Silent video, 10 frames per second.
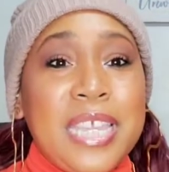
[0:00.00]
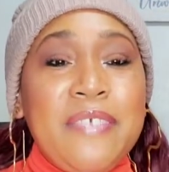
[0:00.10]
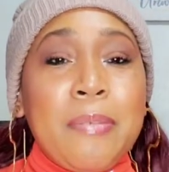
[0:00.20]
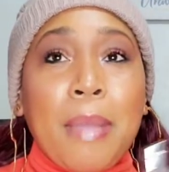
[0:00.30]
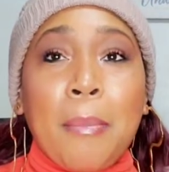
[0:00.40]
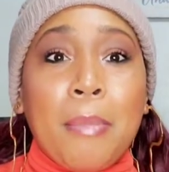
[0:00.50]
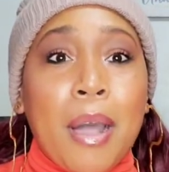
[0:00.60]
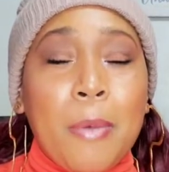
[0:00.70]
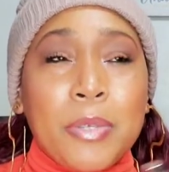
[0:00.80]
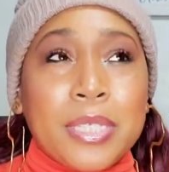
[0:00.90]
Even my
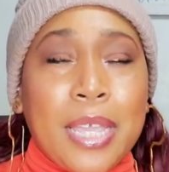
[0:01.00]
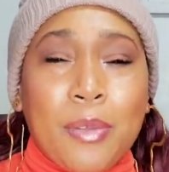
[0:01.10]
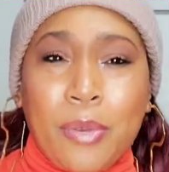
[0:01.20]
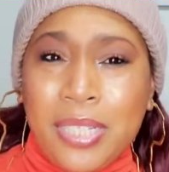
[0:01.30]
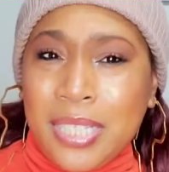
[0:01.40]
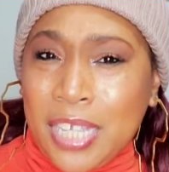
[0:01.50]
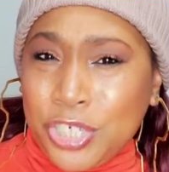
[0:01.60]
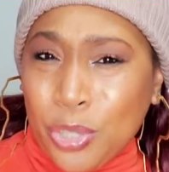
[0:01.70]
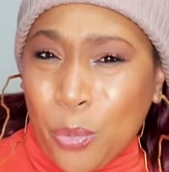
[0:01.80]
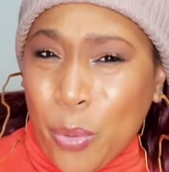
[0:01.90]
mom was like, what is
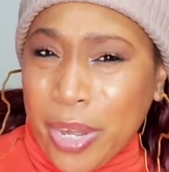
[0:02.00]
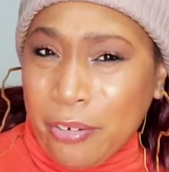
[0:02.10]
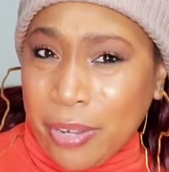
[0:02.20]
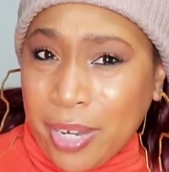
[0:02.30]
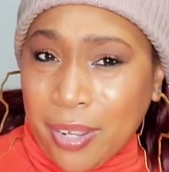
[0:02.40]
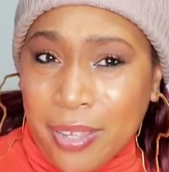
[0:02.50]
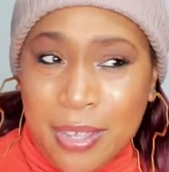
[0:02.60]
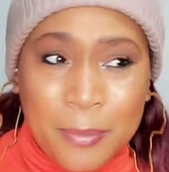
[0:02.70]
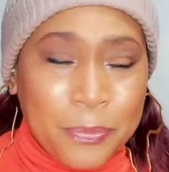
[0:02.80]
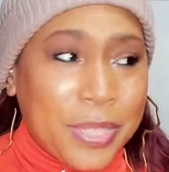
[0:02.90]
that you're wearing?
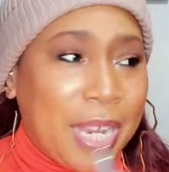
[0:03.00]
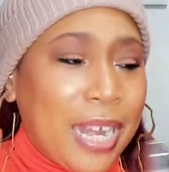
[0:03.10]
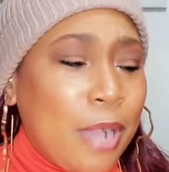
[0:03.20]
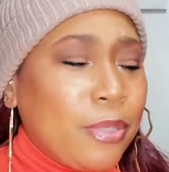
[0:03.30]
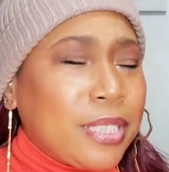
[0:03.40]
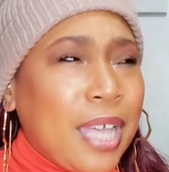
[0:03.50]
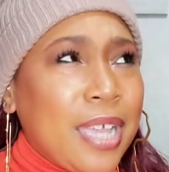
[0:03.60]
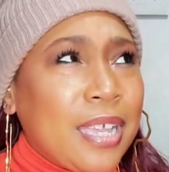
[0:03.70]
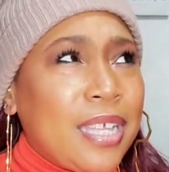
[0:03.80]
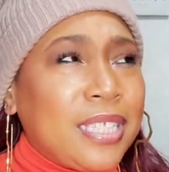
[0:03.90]
And I was
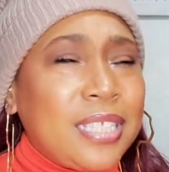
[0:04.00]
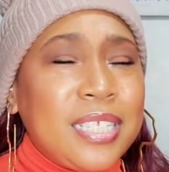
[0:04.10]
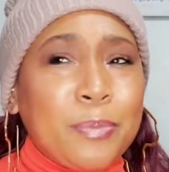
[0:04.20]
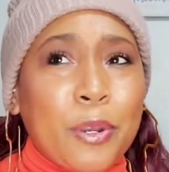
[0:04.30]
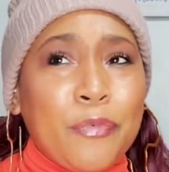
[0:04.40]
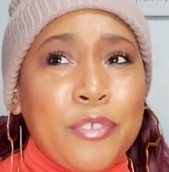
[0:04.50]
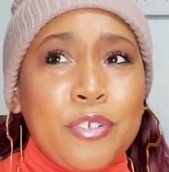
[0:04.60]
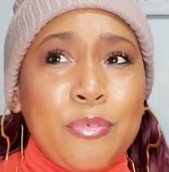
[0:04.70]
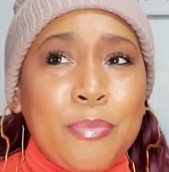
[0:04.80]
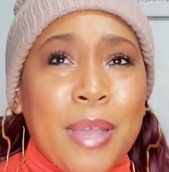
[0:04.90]
like, it's this
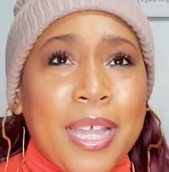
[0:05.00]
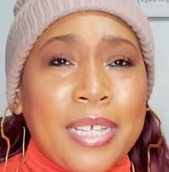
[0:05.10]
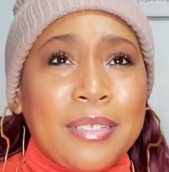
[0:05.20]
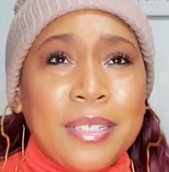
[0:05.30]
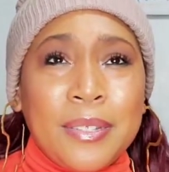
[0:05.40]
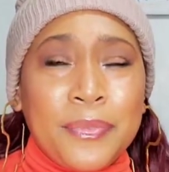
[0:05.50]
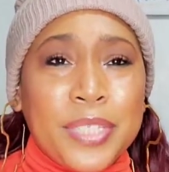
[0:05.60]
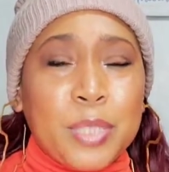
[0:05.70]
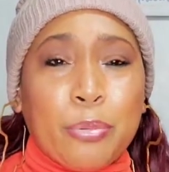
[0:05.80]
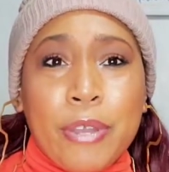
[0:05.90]
perfume by
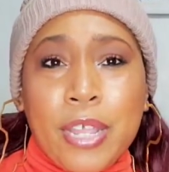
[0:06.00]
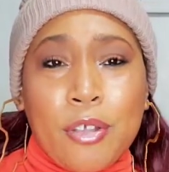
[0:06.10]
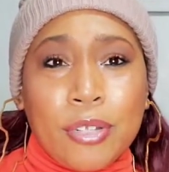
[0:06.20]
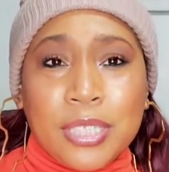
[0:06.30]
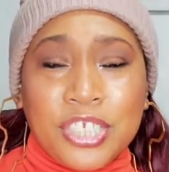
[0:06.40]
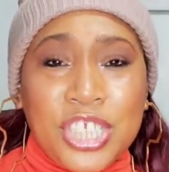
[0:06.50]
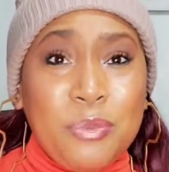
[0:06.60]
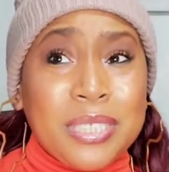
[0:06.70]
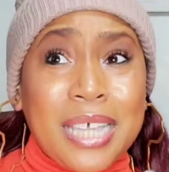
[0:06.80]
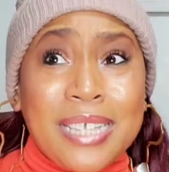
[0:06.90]
this brand called, she
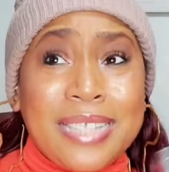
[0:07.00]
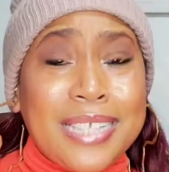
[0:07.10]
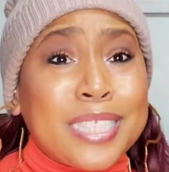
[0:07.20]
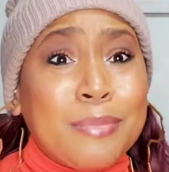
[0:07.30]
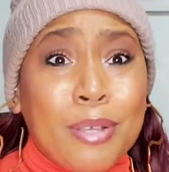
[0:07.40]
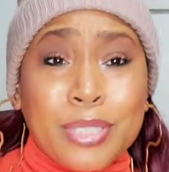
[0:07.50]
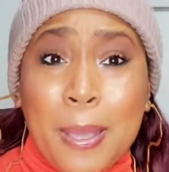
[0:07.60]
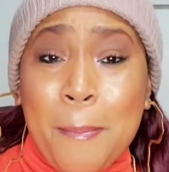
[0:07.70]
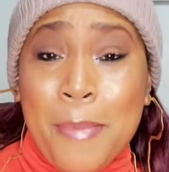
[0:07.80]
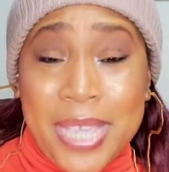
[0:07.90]
was like, that smells
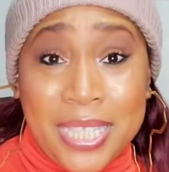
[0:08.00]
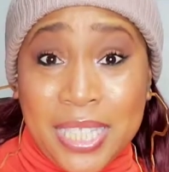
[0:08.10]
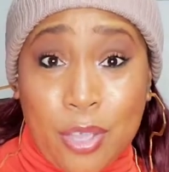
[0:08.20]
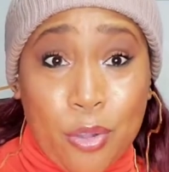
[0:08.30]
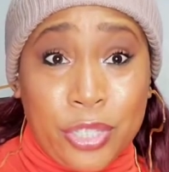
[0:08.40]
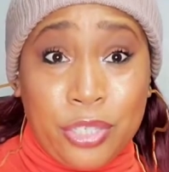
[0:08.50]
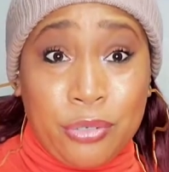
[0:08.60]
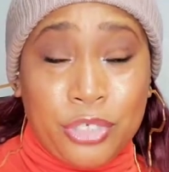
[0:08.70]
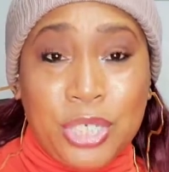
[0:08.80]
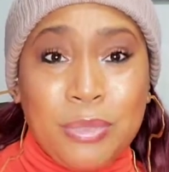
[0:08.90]
amazing on
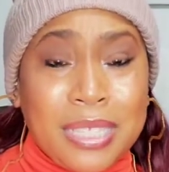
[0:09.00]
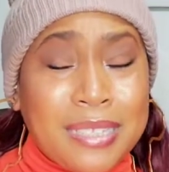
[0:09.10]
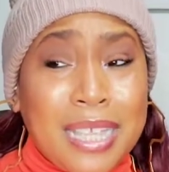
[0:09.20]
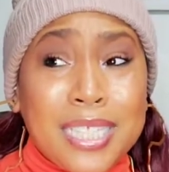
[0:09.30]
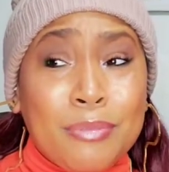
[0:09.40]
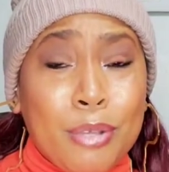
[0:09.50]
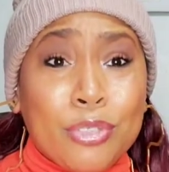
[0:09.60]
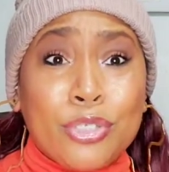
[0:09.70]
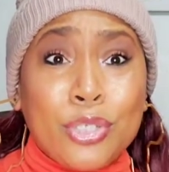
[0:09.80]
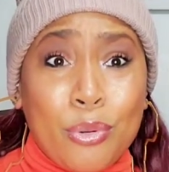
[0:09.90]
you. She was like, that
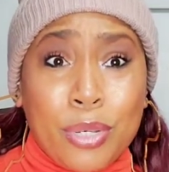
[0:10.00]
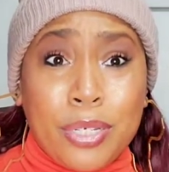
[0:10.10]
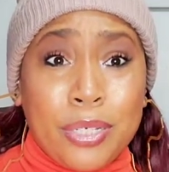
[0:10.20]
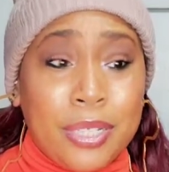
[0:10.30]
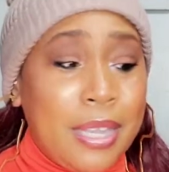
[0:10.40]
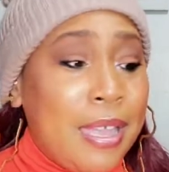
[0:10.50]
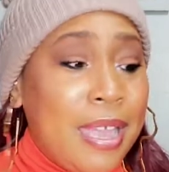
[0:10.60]
smells so good.